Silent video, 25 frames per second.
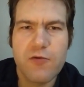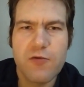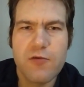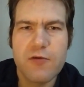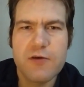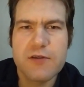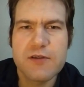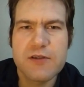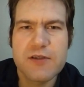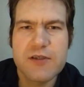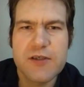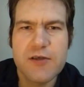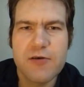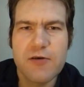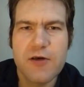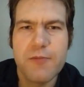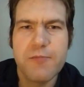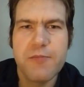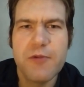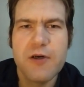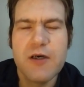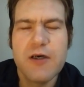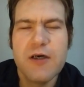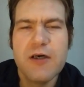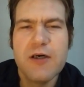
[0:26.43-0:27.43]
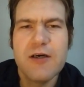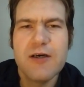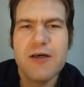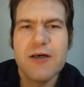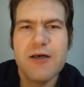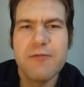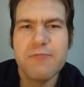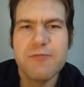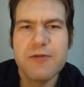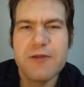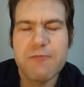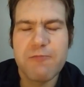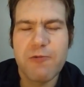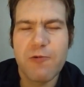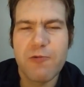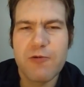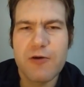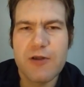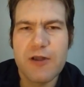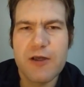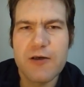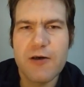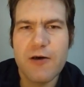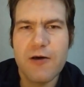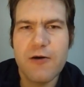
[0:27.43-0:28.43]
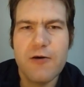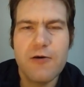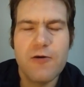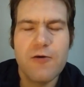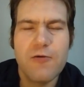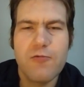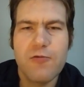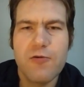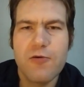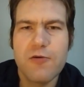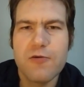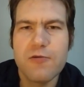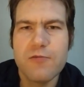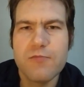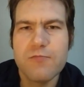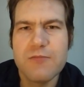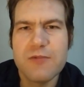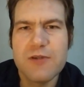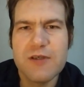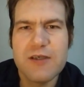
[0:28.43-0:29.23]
corn syrup and people were like, oh, well,